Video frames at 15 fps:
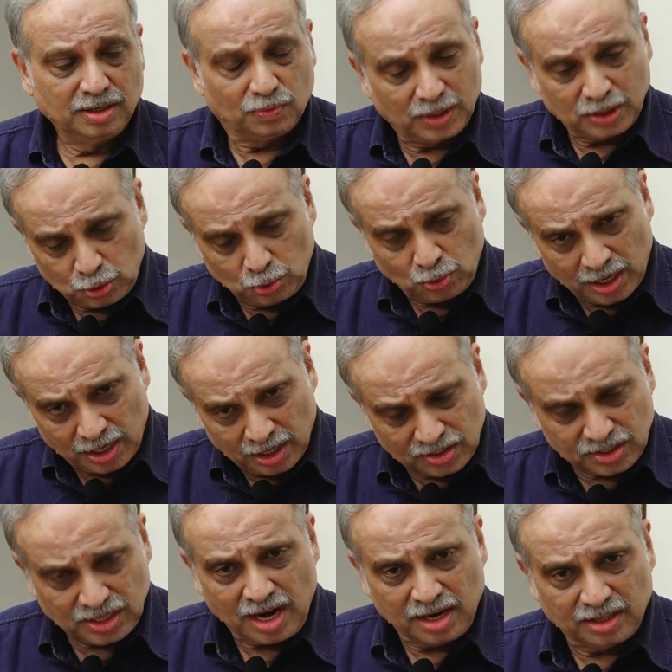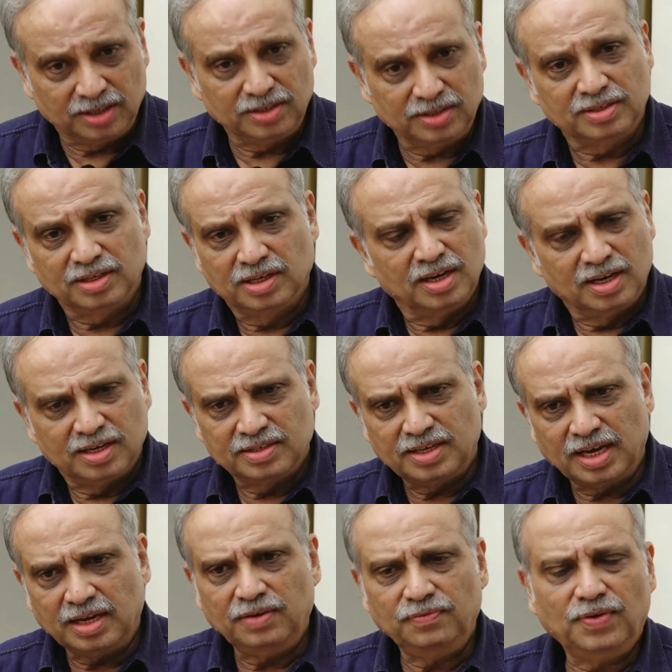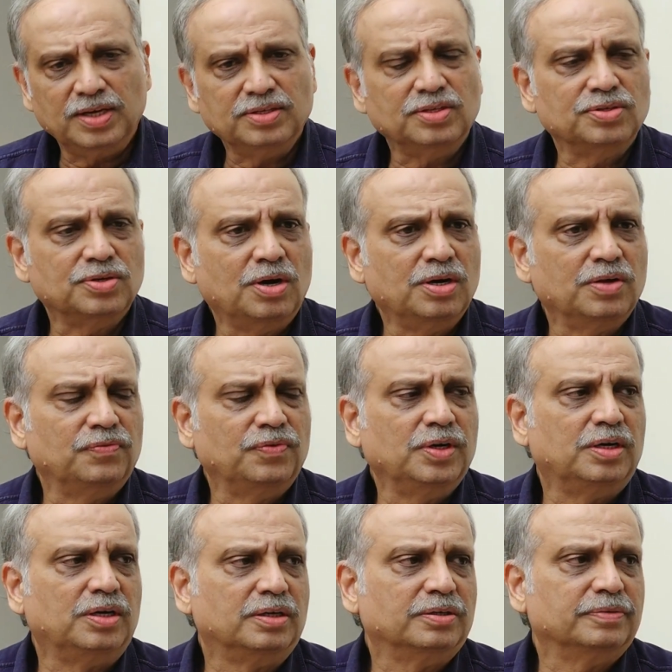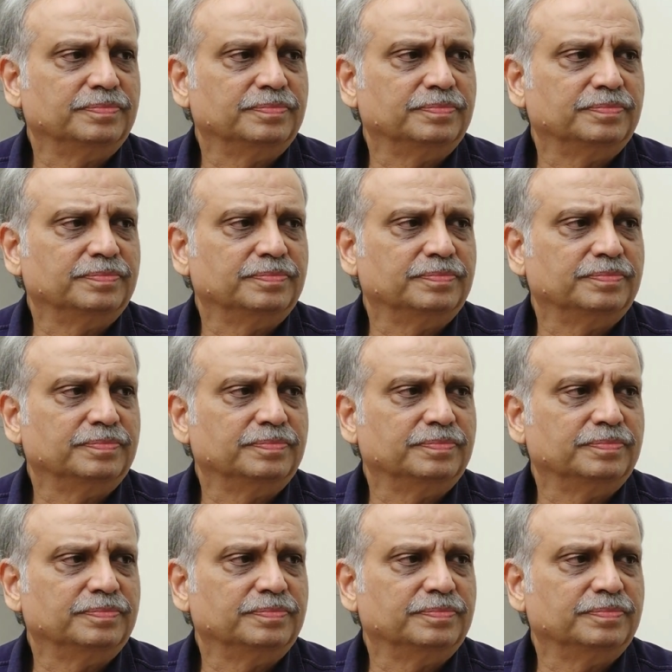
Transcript: Once you understand this, sacrifice is not difficult.